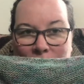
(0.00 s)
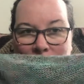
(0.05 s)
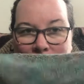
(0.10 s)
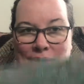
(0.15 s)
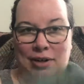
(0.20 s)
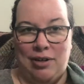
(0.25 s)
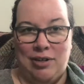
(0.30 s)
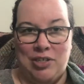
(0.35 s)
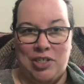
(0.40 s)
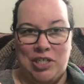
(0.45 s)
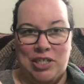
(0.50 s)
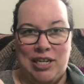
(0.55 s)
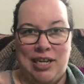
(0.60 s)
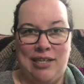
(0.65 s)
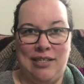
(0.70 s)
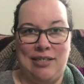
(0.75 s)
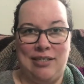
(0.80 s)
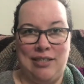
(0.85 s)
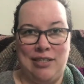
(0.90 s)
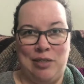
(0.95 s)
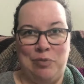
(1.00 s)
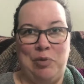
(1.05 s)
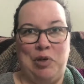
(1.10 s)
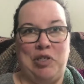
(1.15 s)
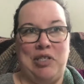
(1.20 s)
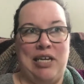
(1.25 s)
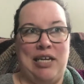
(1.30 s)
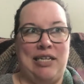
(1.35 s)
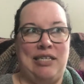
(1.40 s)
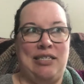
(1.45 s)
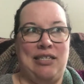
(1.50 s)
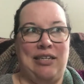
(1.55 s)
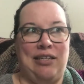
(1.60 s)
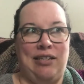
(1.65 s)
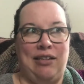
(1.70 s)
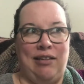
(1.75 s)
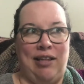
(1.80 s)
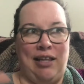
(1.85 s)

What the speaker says: large test, the small test, and then